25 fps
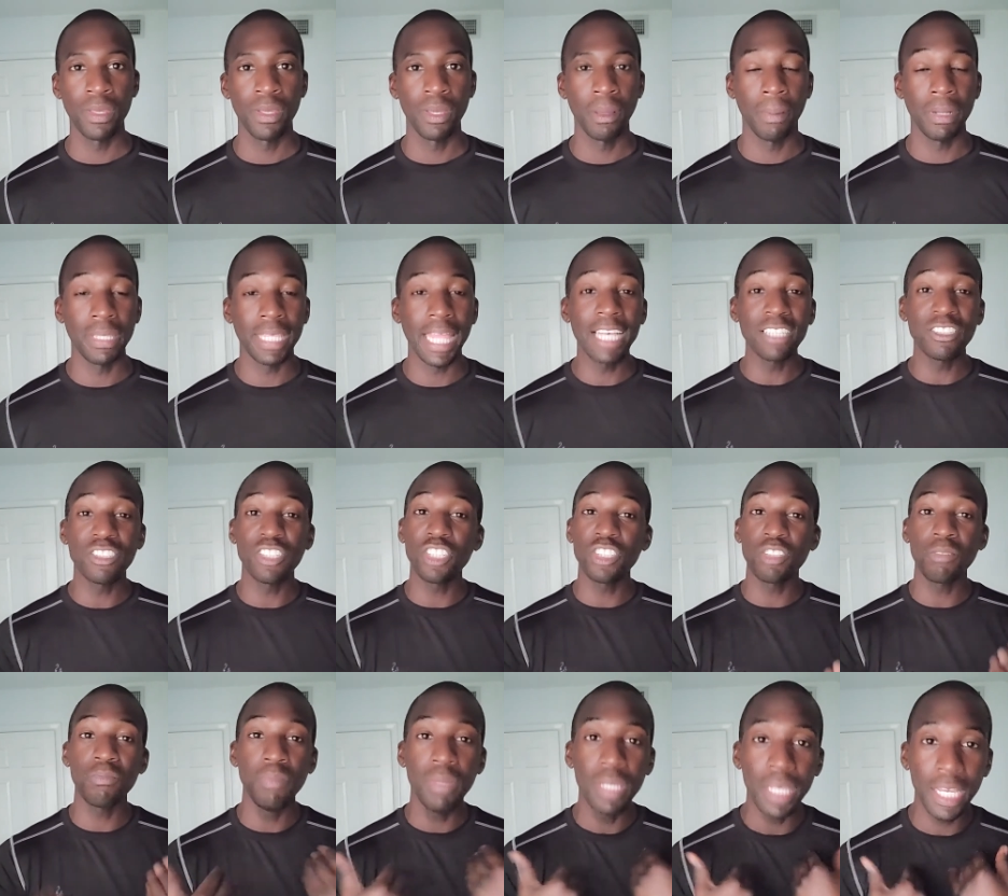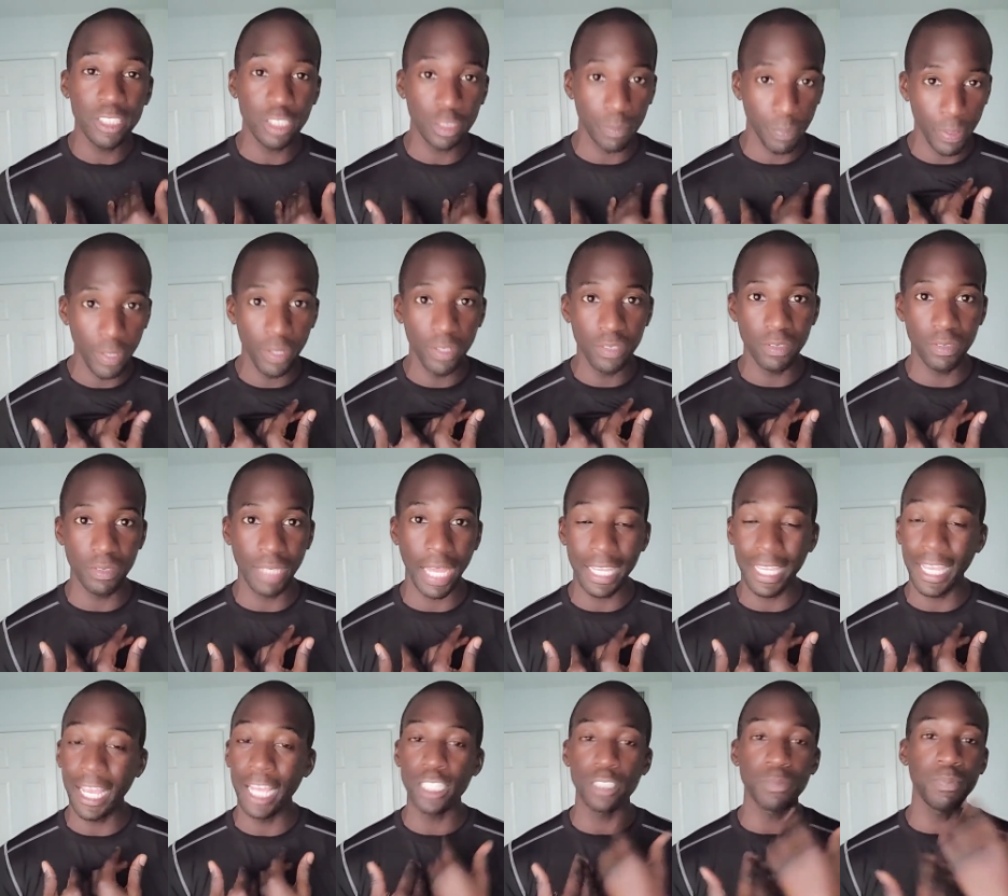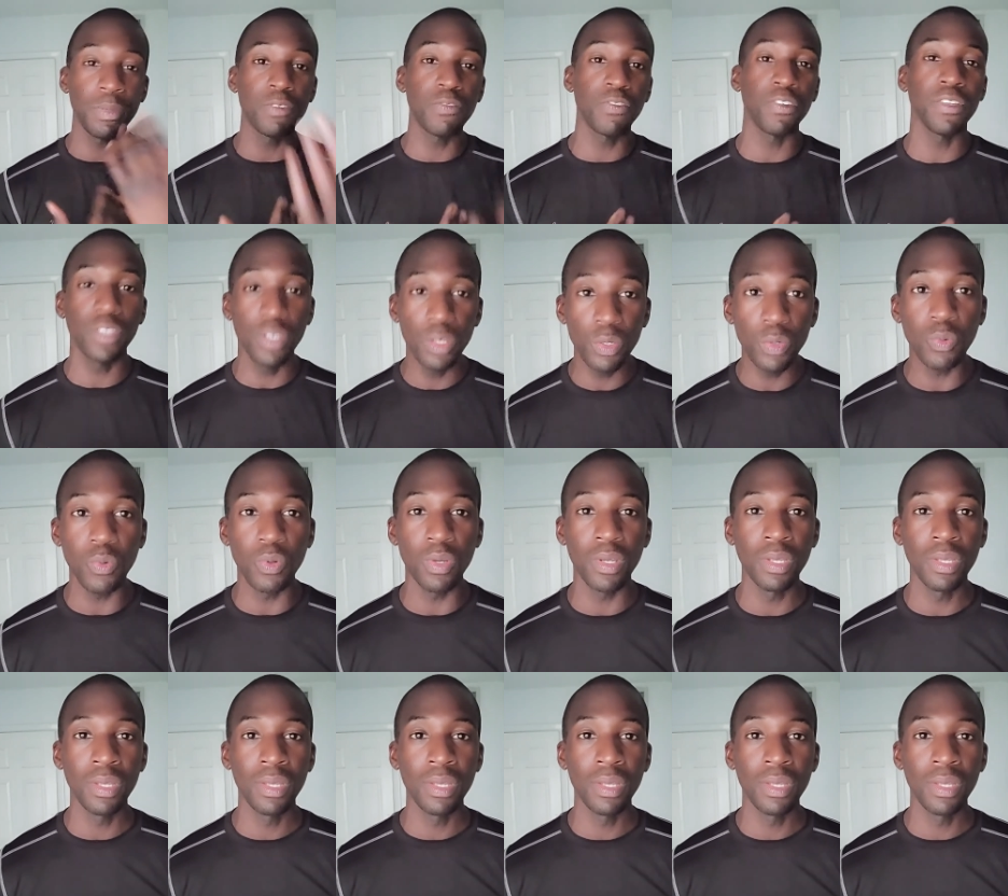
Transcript: But that's just me as a person. I can't speak for you,